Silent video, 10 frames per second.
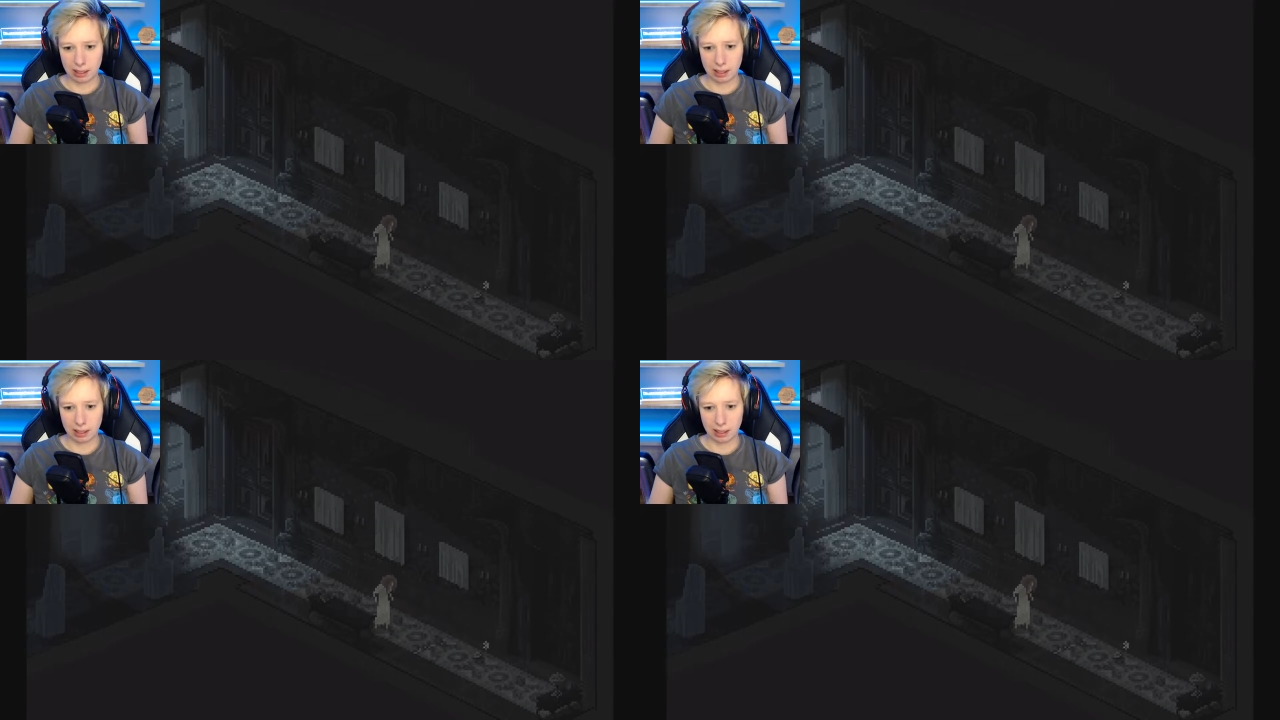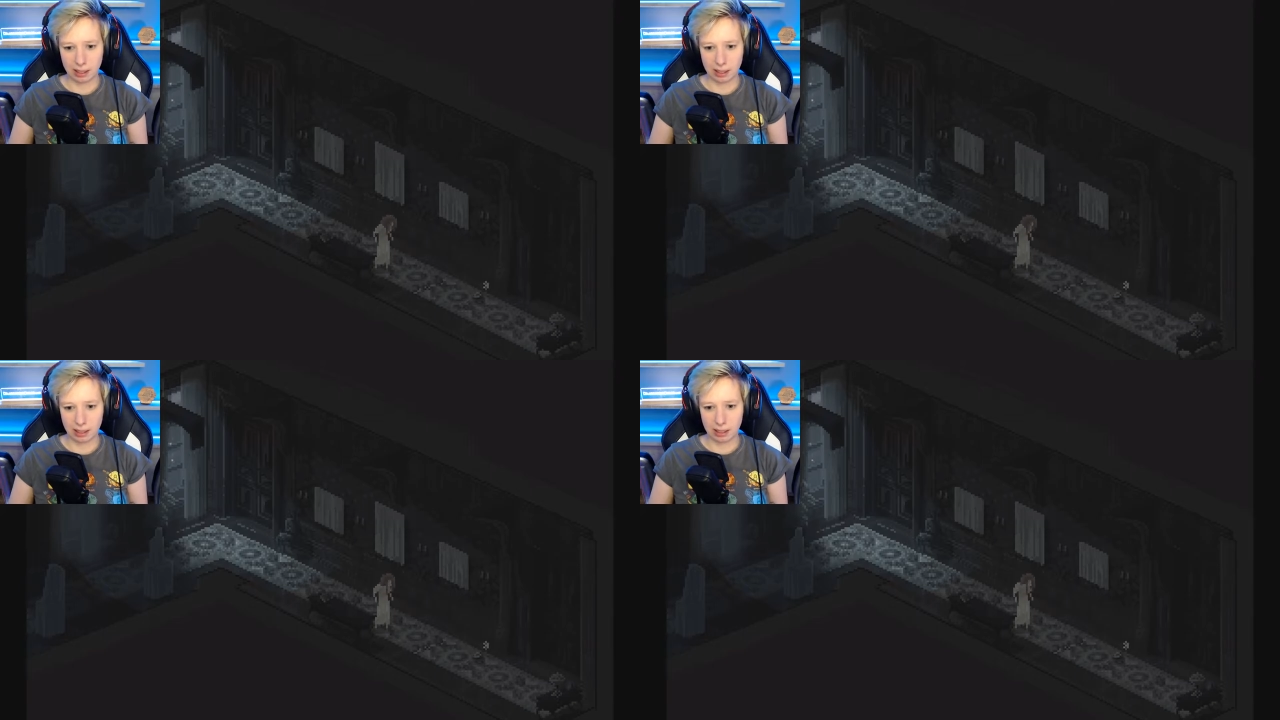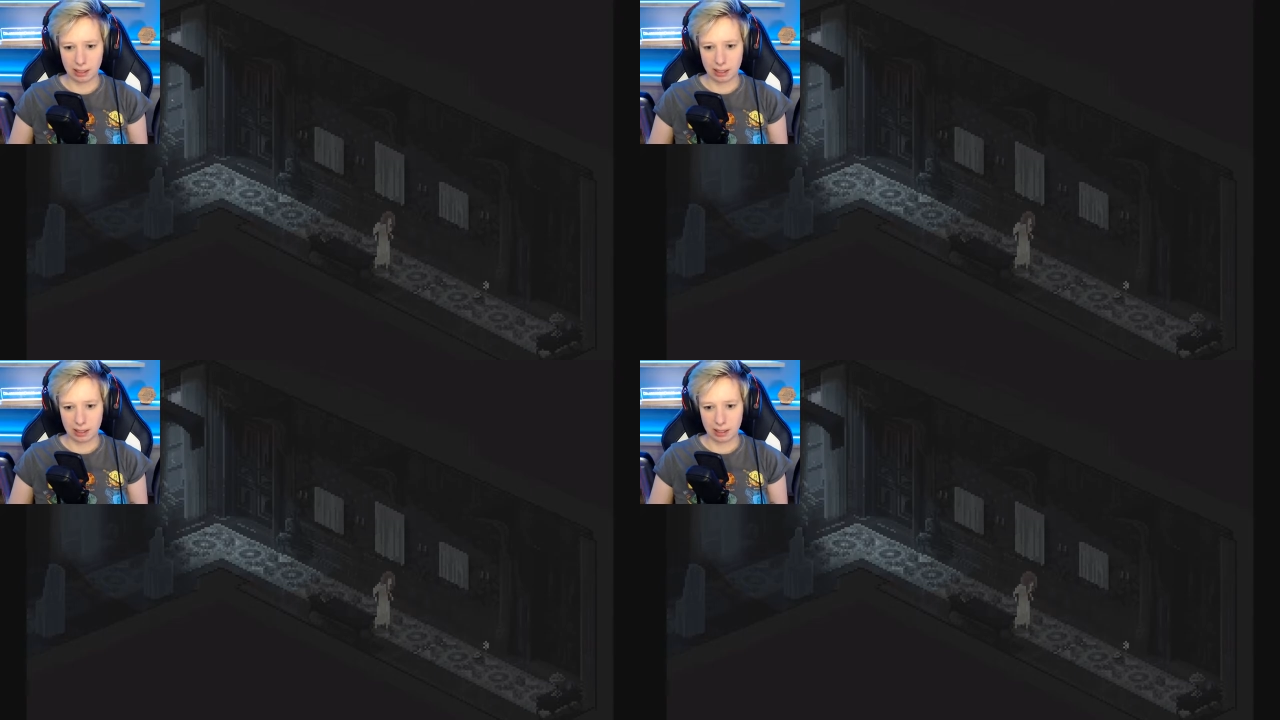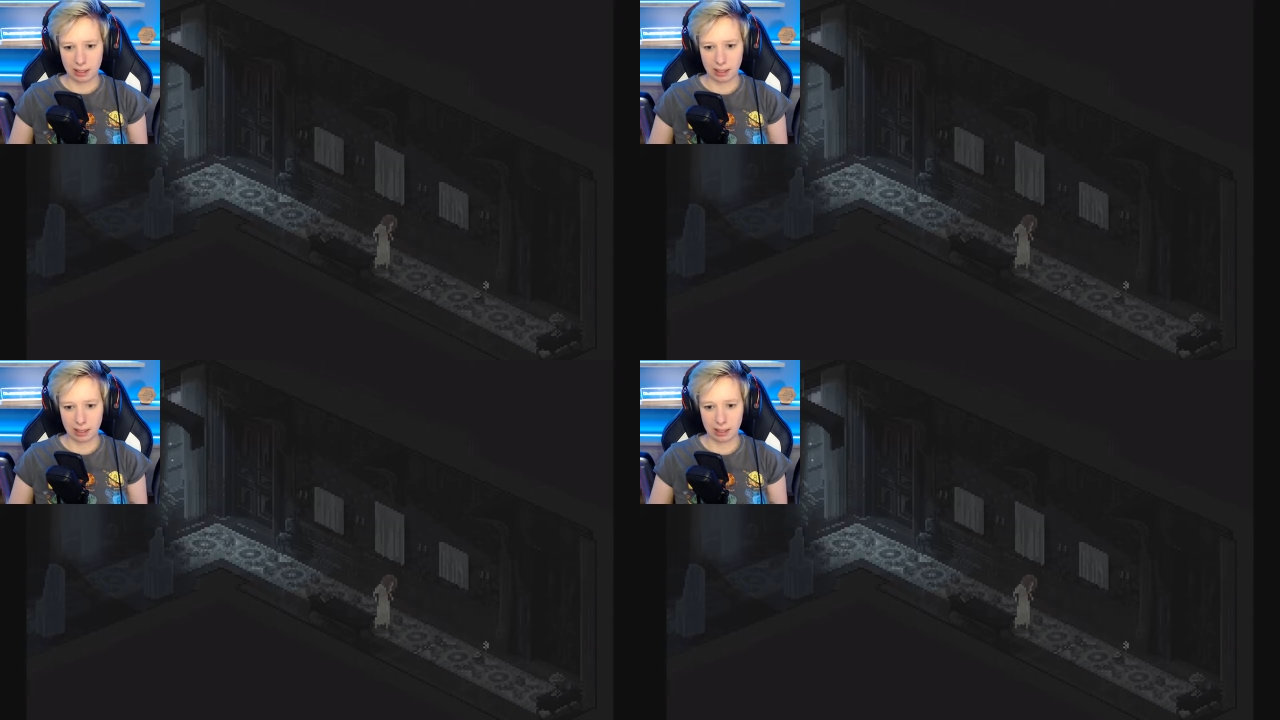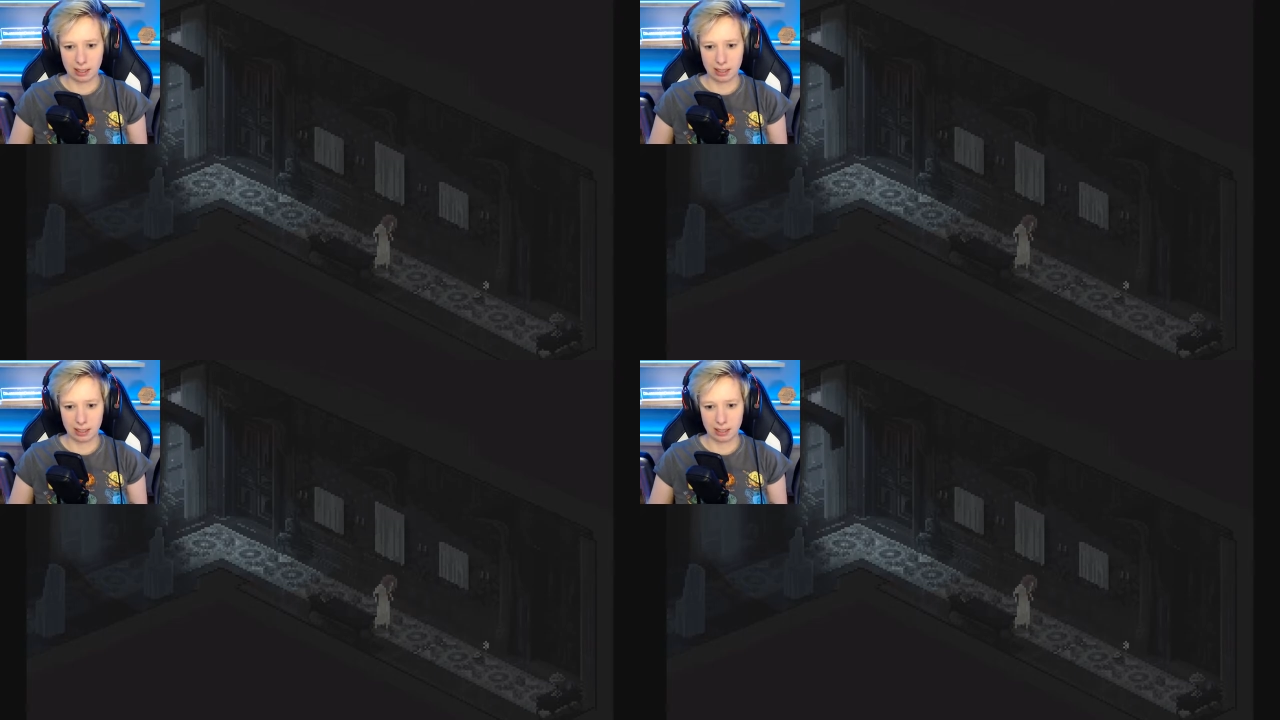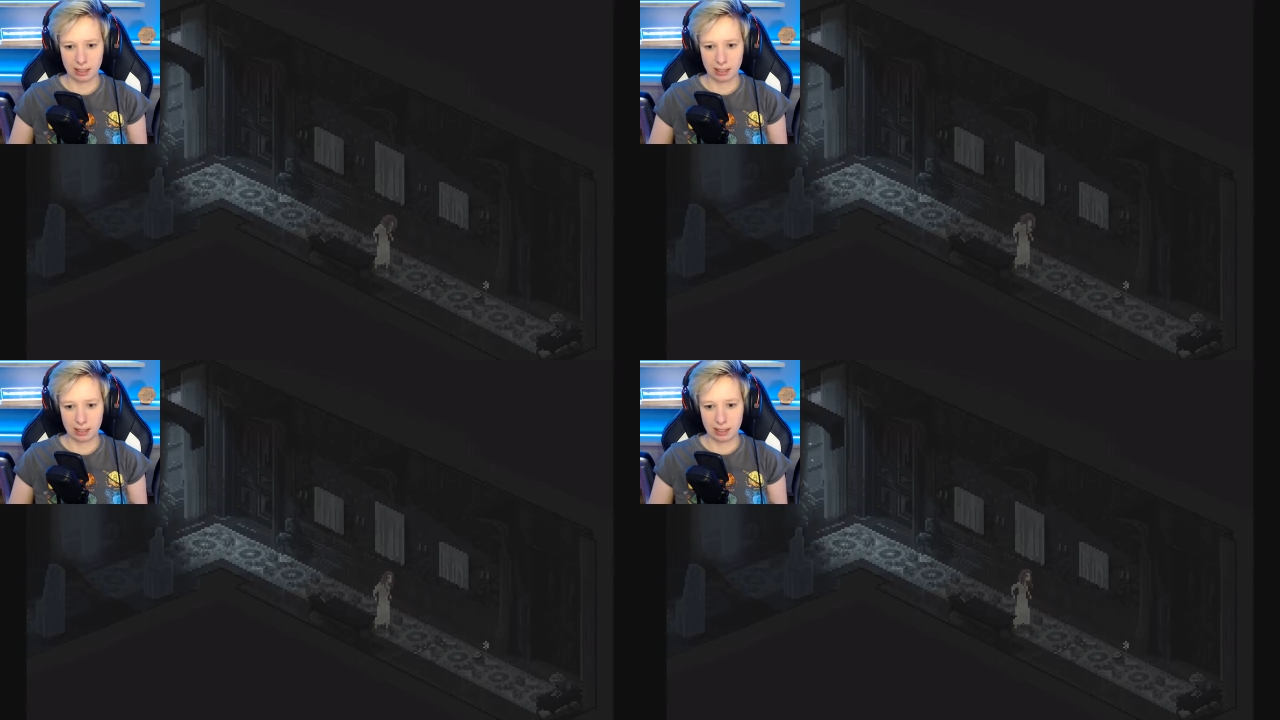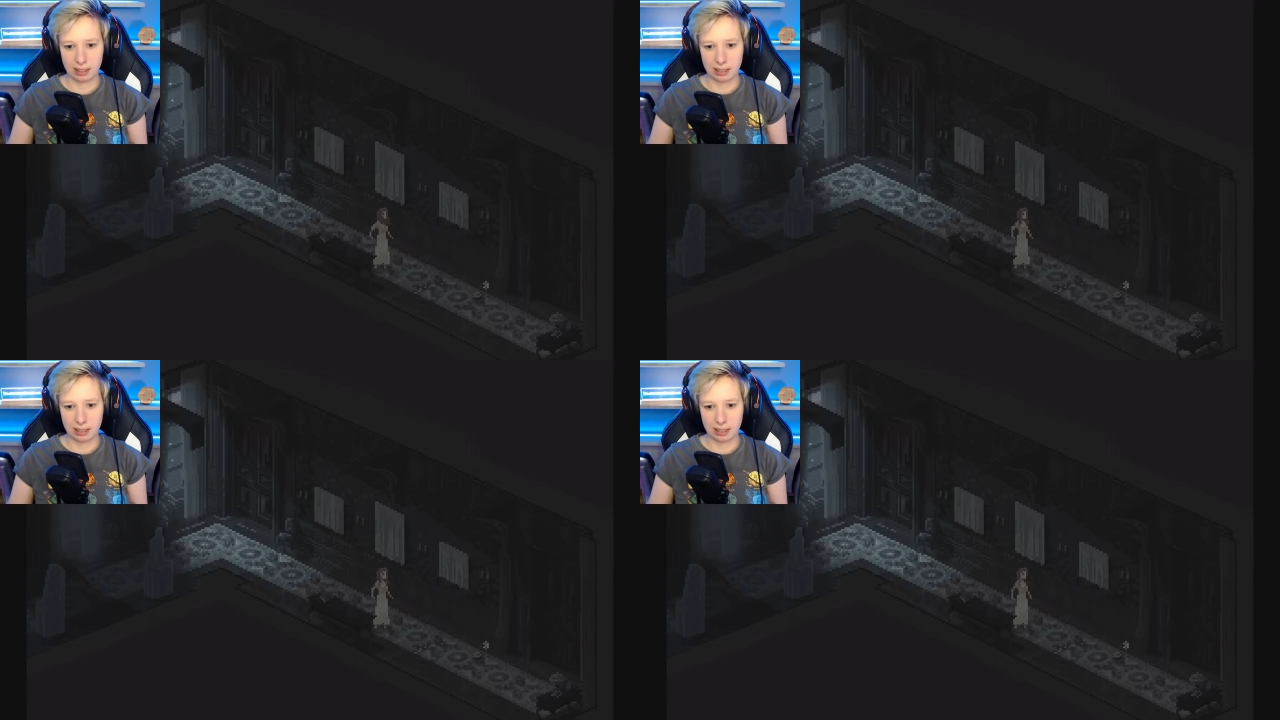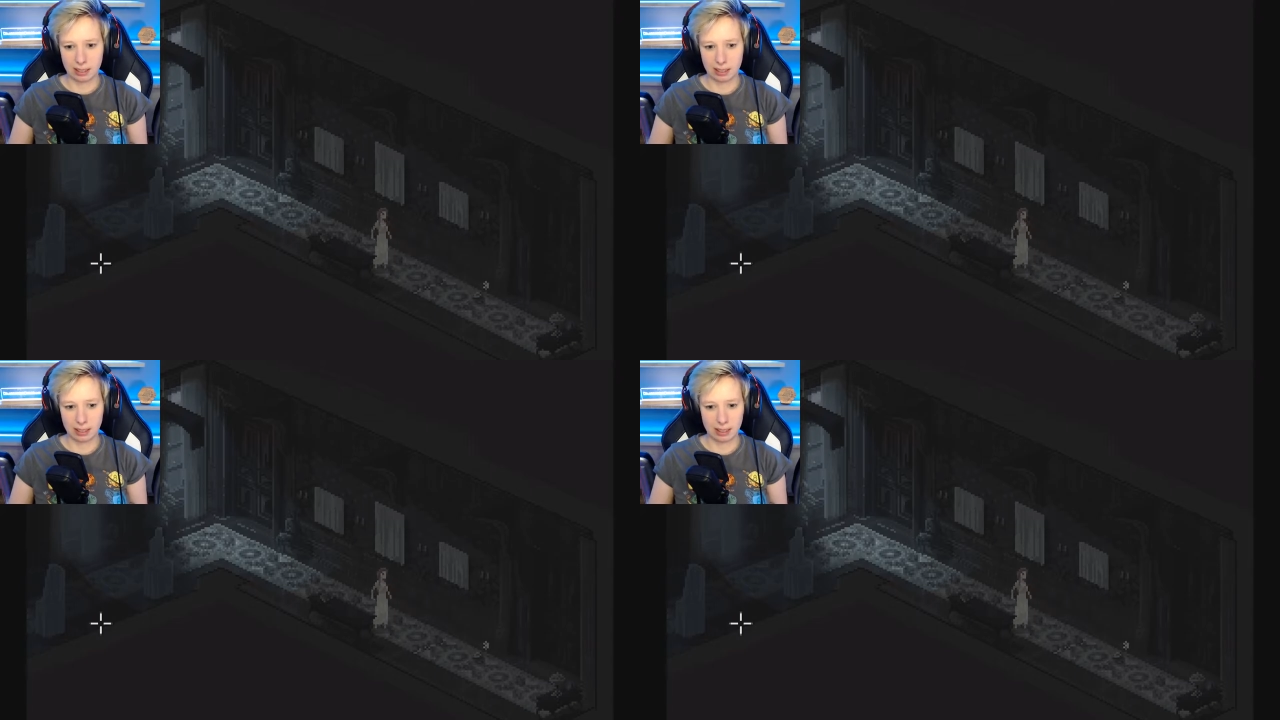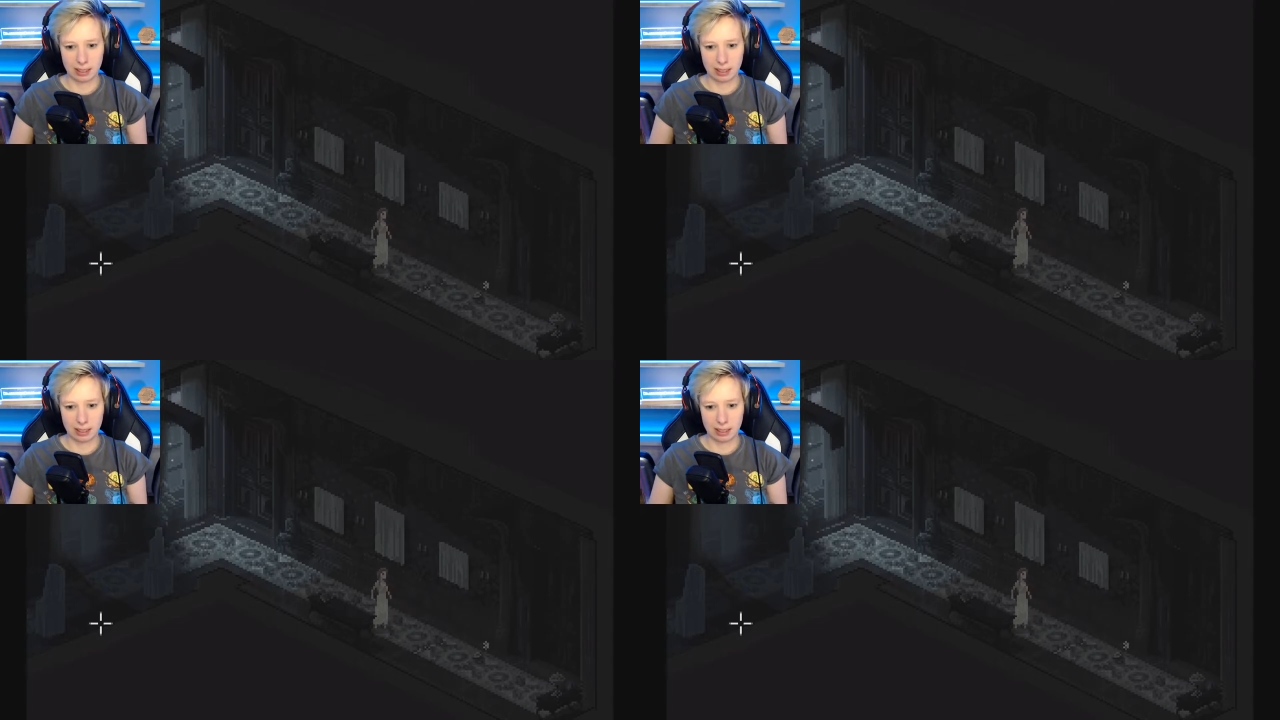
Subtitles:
(silence)